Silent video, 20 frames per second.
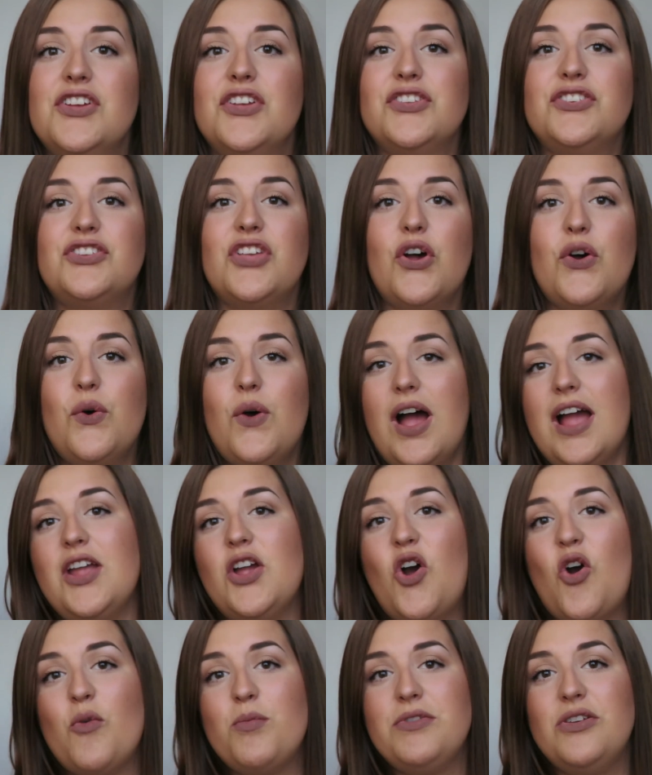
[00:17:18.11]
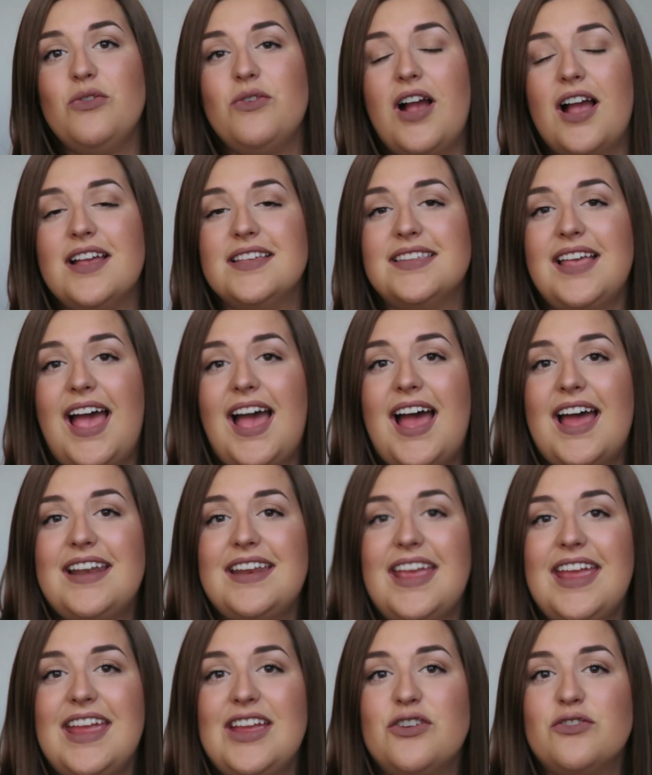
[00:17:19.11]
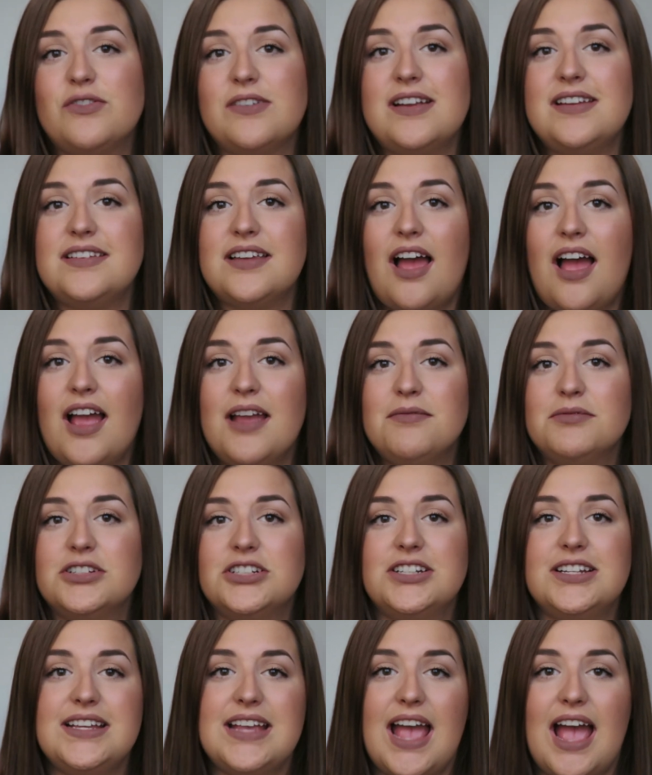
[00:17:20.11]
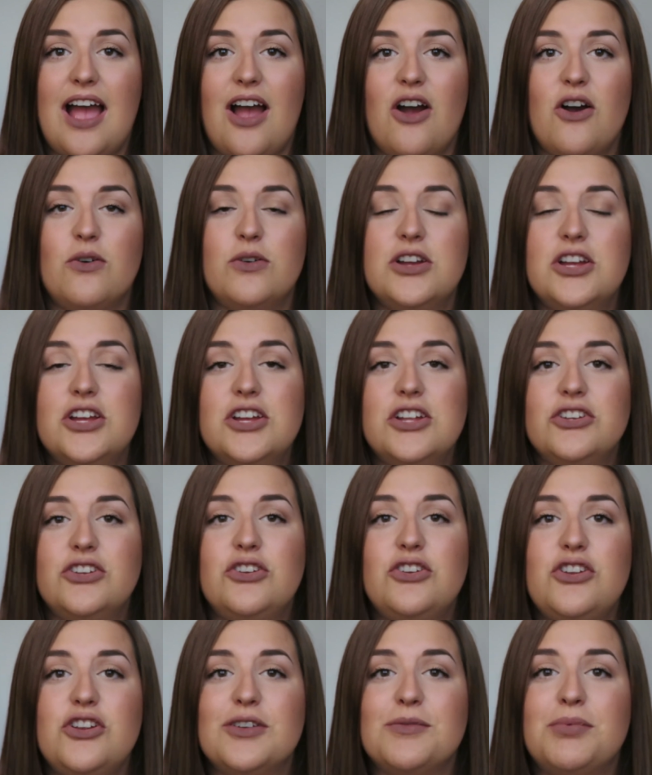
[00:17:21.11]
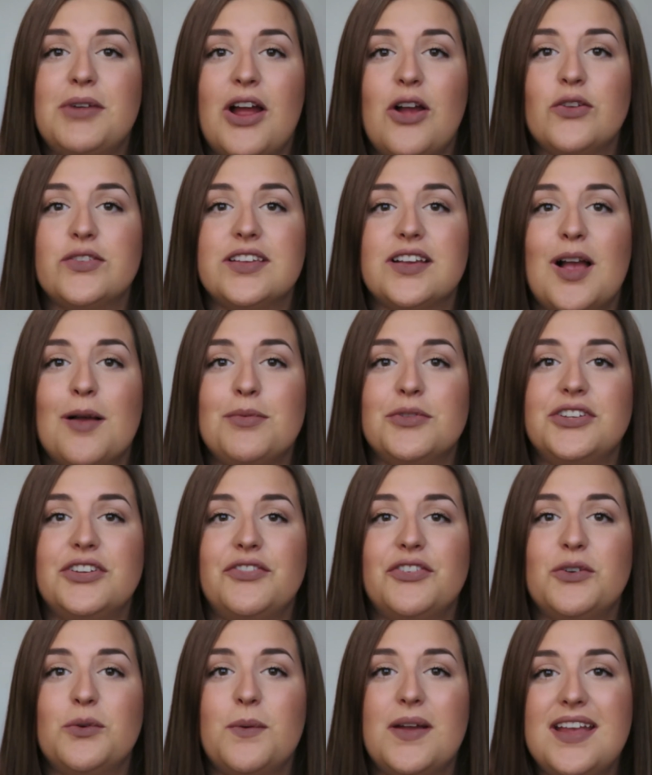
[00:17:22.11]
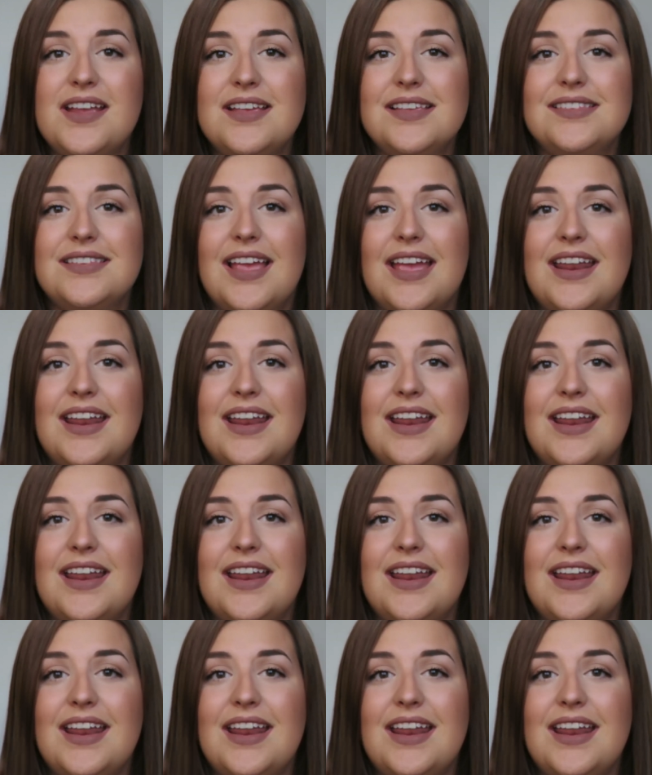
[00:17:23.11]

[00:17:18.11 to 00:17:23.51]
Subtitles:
So I hope you guys had a great time learning how to do your brows a couple different ways,